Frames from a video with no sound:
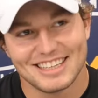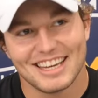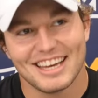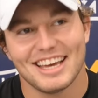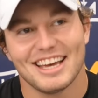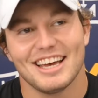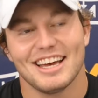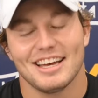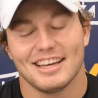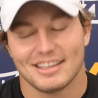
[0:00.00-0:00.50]

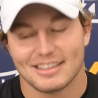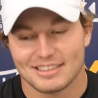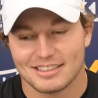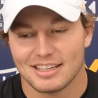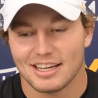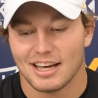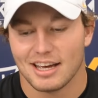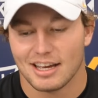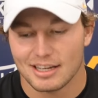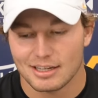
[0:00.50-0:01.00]

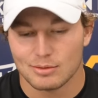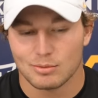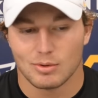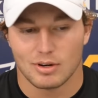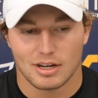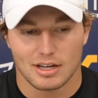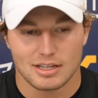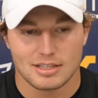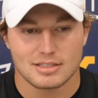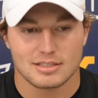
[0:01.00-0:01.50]
Yeah, it
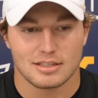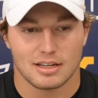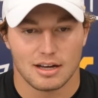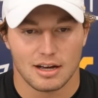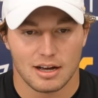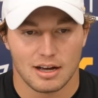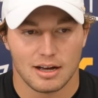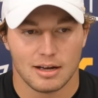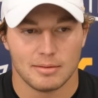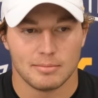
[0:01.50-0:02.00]
was.
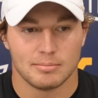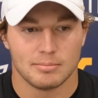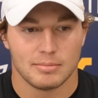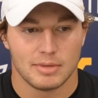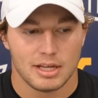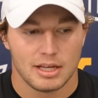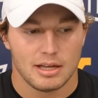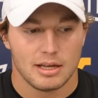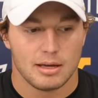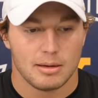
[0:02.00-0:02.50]

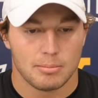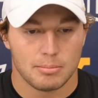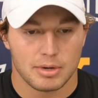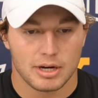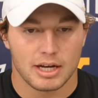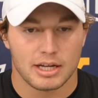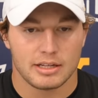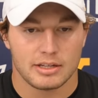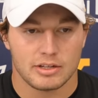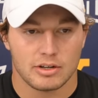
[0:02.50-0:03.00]

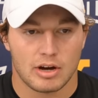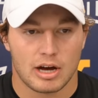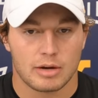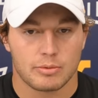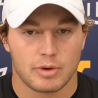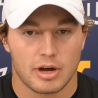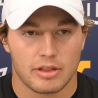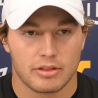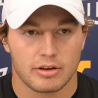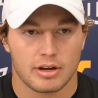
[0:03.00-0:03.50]
But I'd
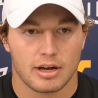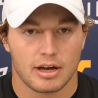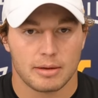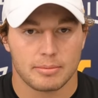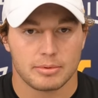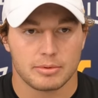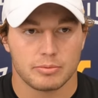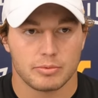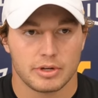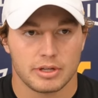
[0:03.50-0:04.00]
rather it
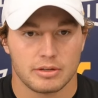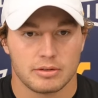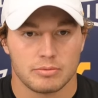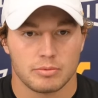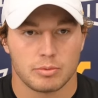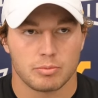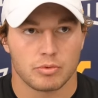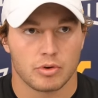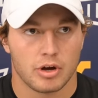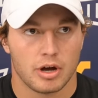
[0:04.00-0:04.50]
happen when
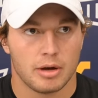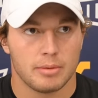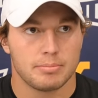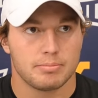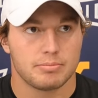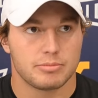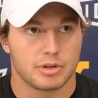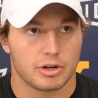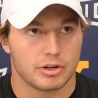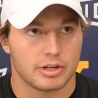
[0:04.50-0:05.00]
we're up
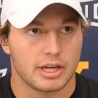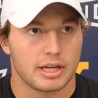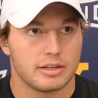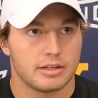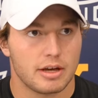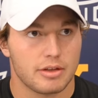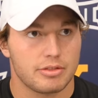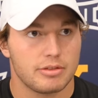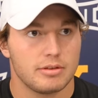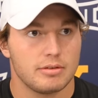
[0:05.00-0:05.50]

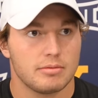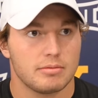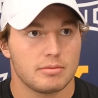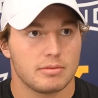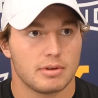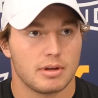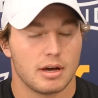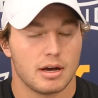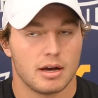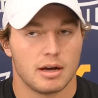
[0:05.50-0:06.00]
38-0
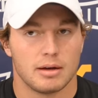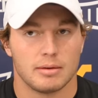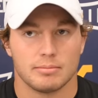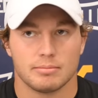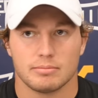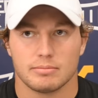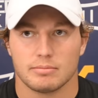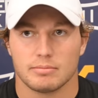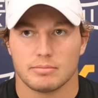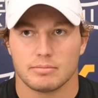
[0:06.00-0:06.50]

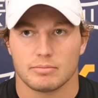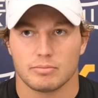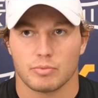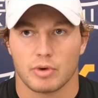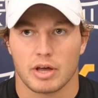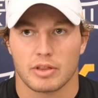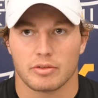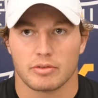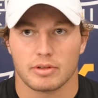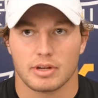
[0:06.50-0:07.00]

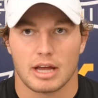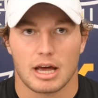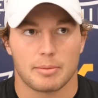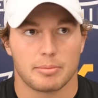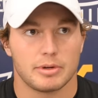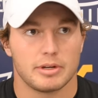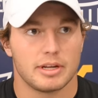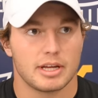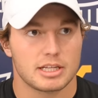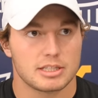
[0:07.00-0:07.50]
rather than
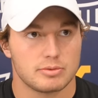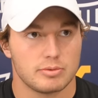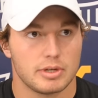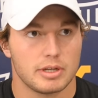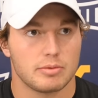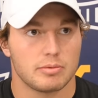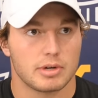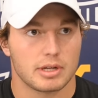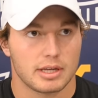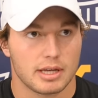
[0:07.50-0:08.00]
happening next
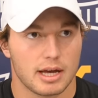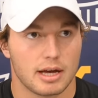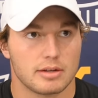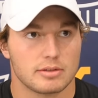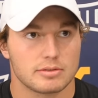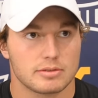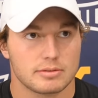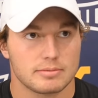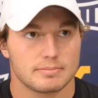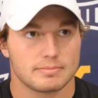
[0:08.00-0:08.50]
week when it
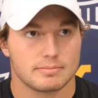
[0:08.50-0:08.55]
counts.